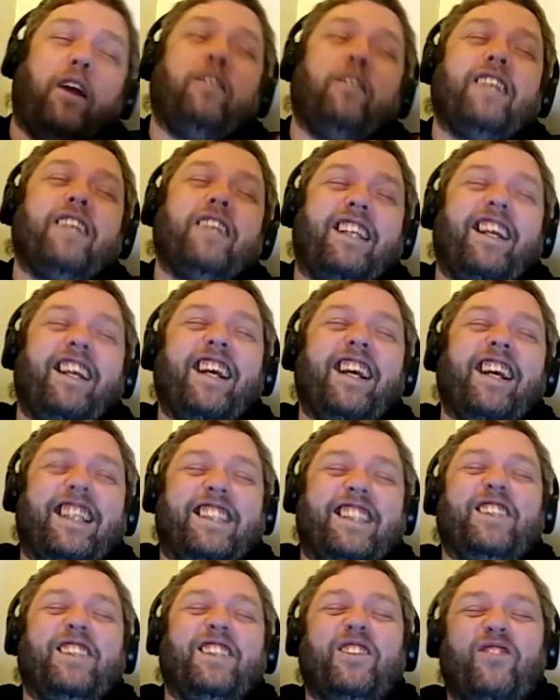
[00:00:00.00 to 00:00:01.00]
was like
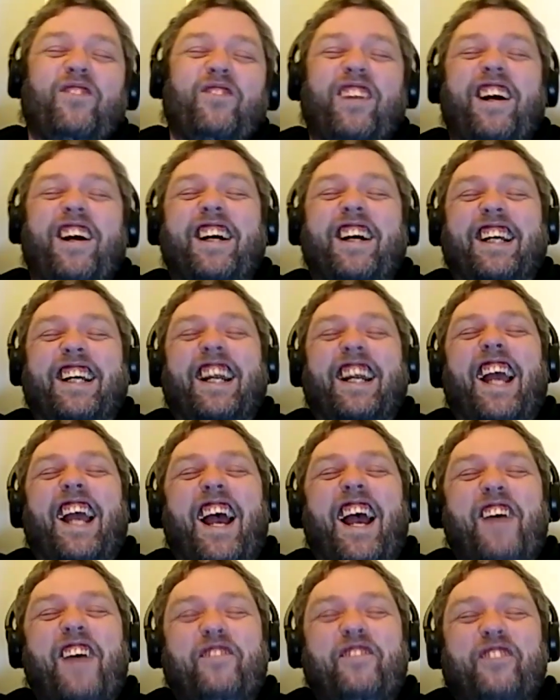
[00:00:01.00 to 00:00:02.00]
still walking a
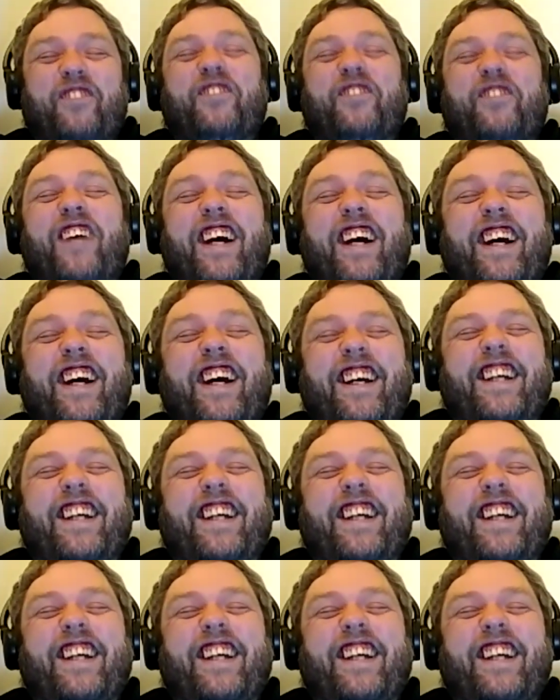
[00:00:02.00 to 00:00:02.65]
half away,